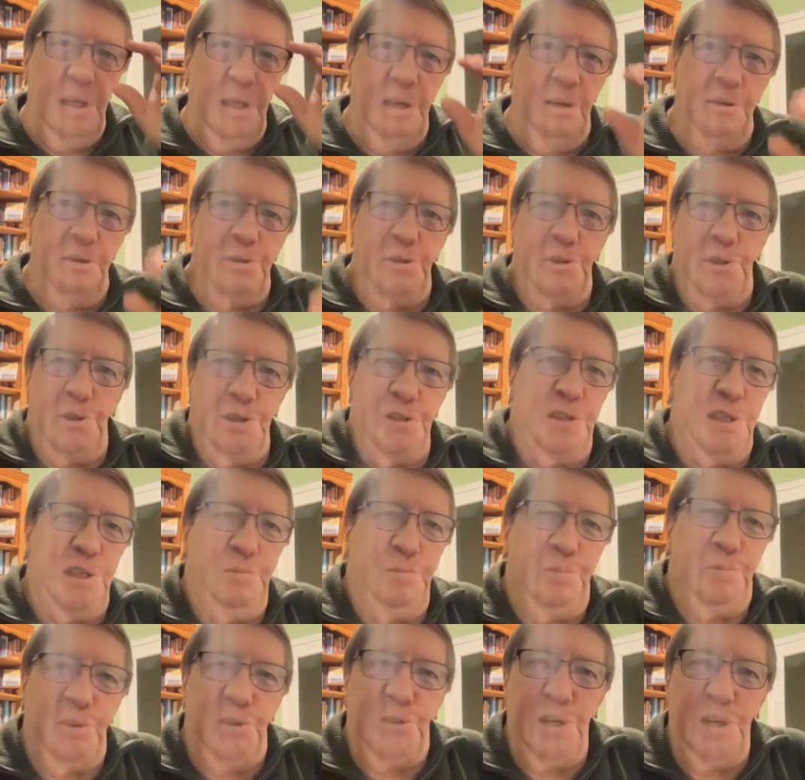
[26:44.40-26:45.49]

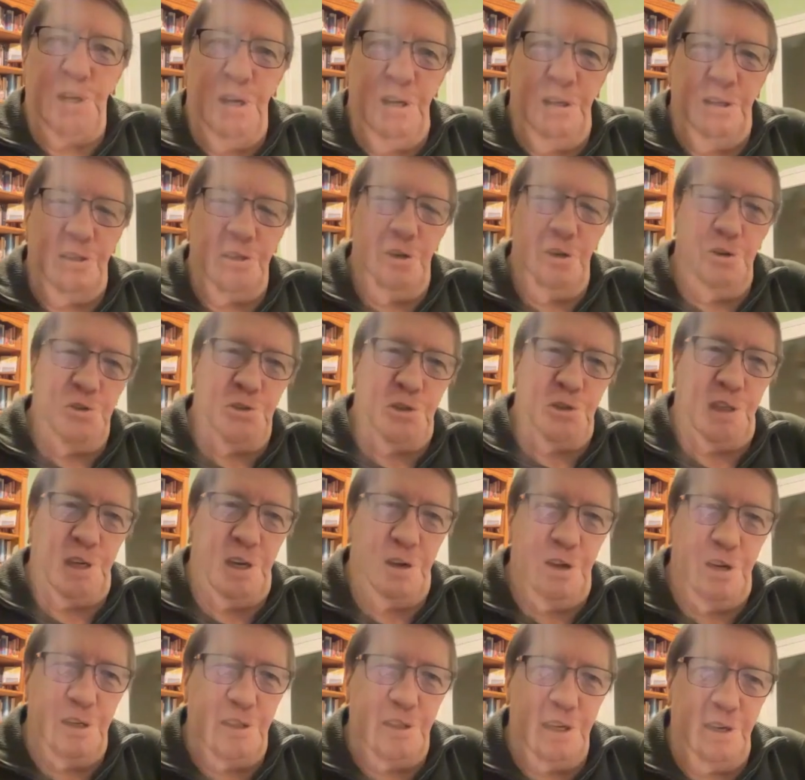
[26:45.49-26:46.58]
60% of the country now
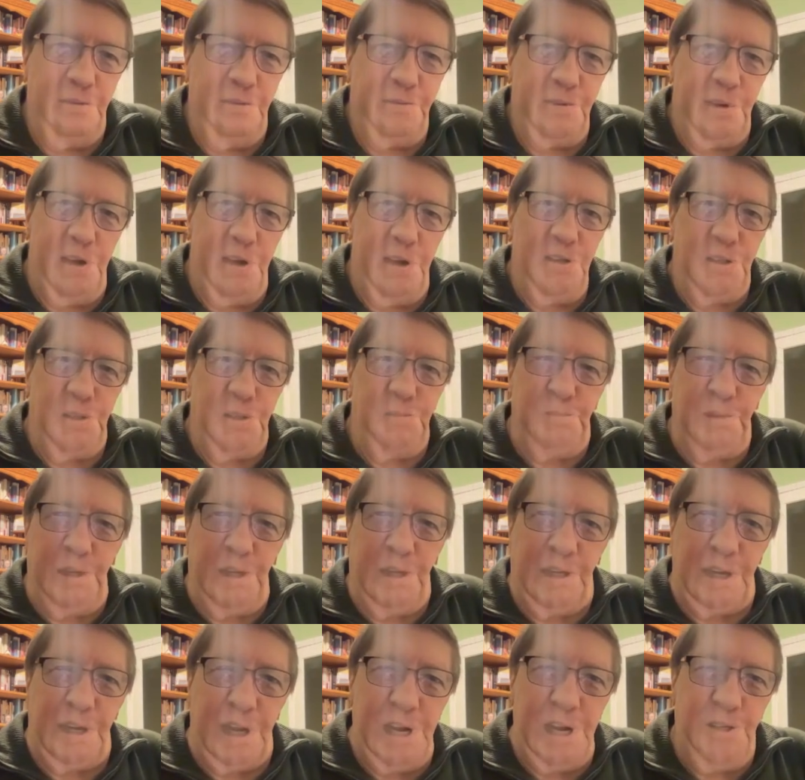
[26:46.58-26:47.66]
identifies as
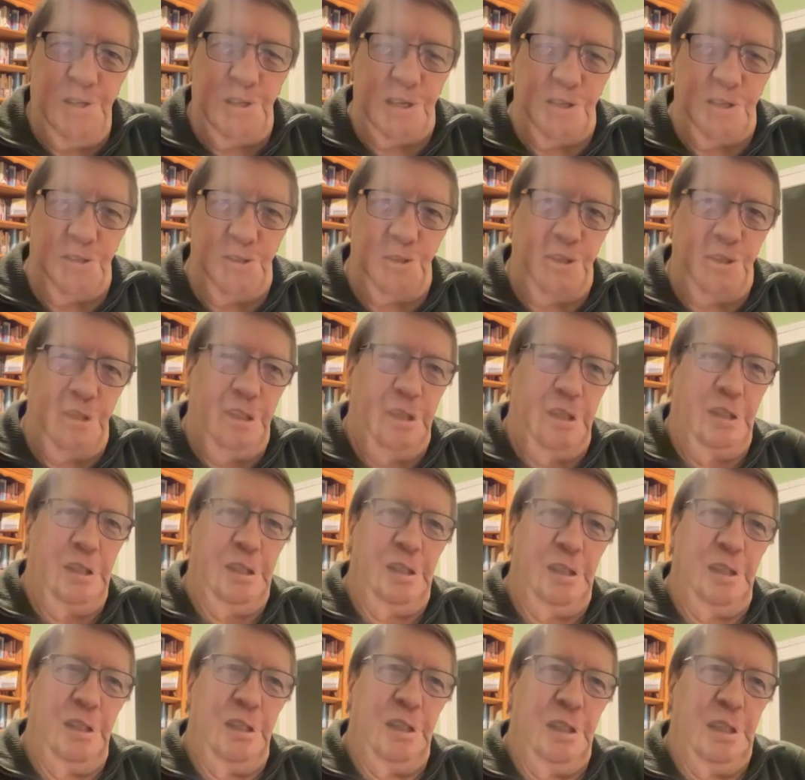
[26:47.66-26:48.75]
being atheist.
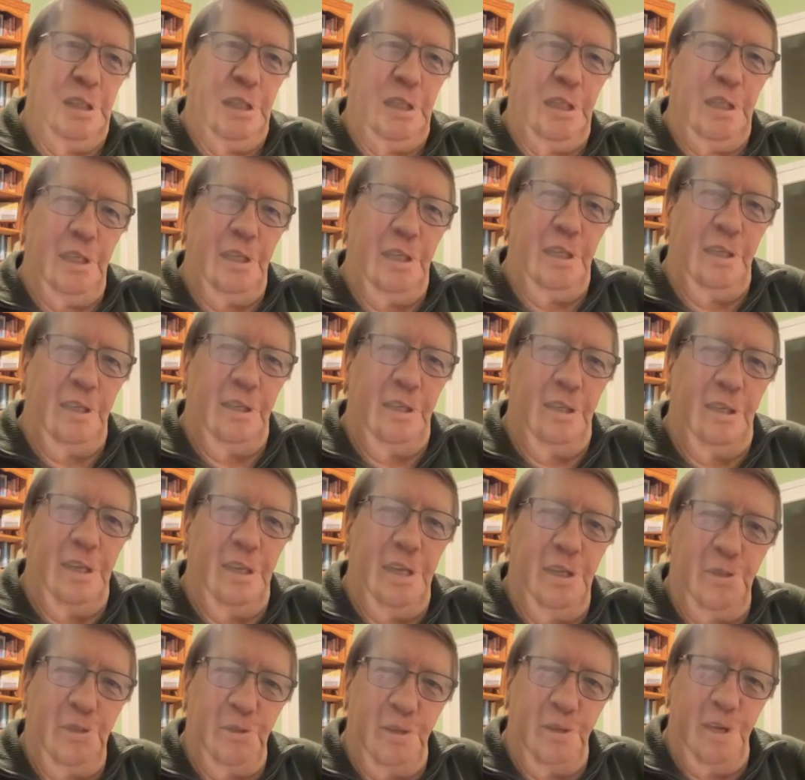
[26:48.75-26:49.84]

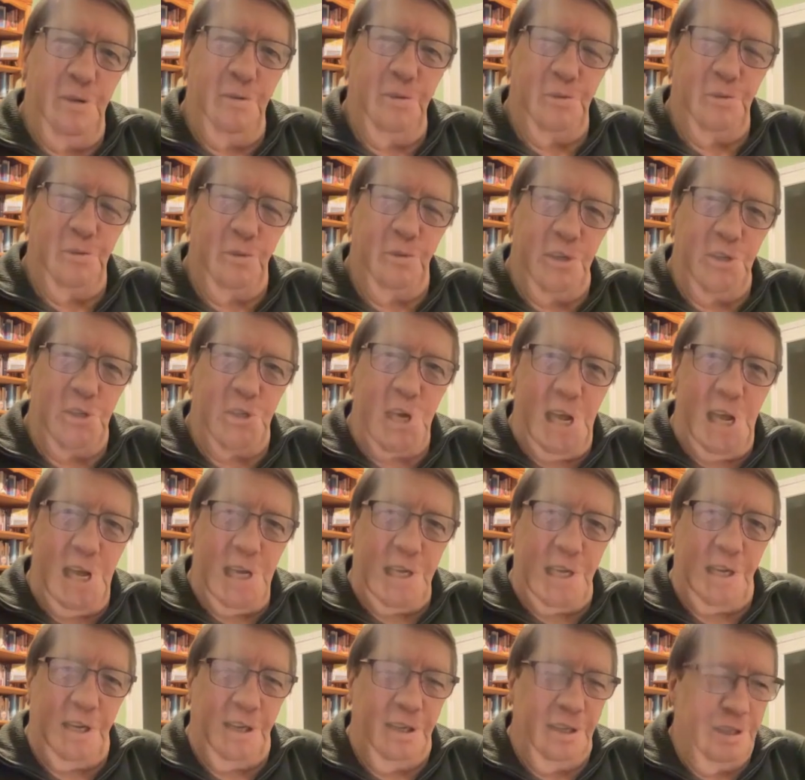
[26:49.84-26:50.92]
That was really shocking.